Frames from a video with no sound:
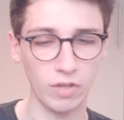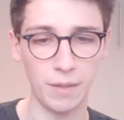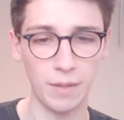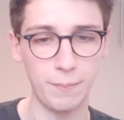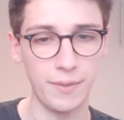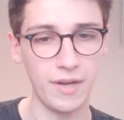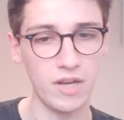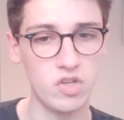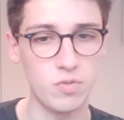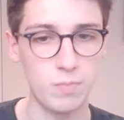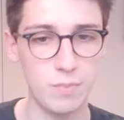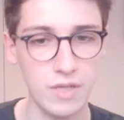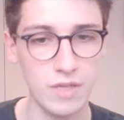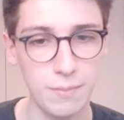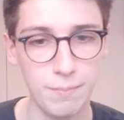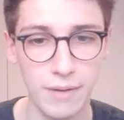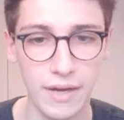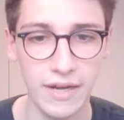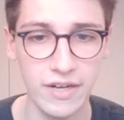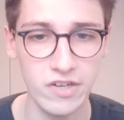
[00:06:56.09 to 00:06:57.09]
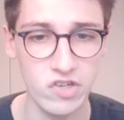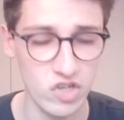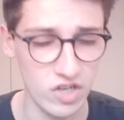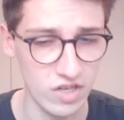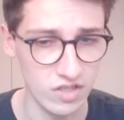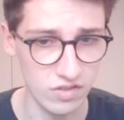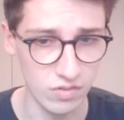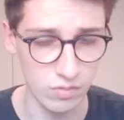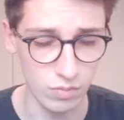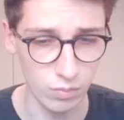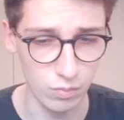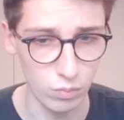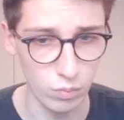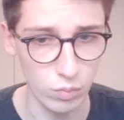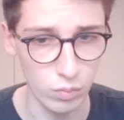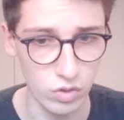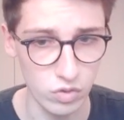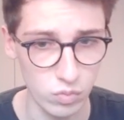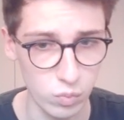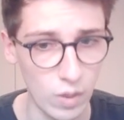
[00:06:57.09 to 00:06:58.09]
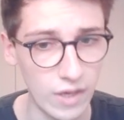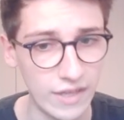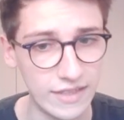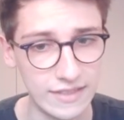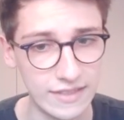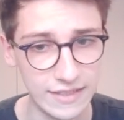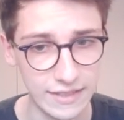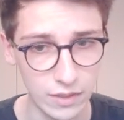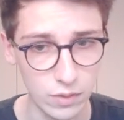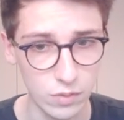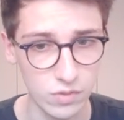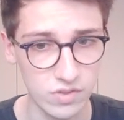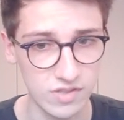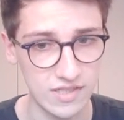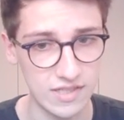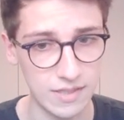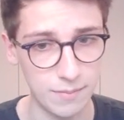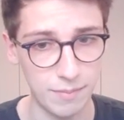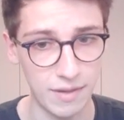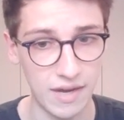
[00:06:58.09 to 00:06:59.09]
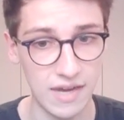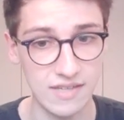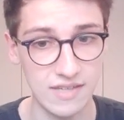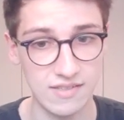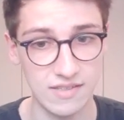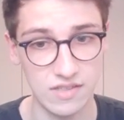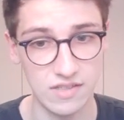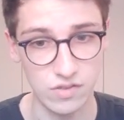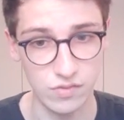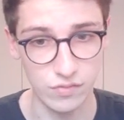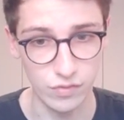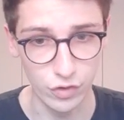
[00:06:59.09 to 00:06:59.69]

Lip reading: PHP page that was widely used in the past and is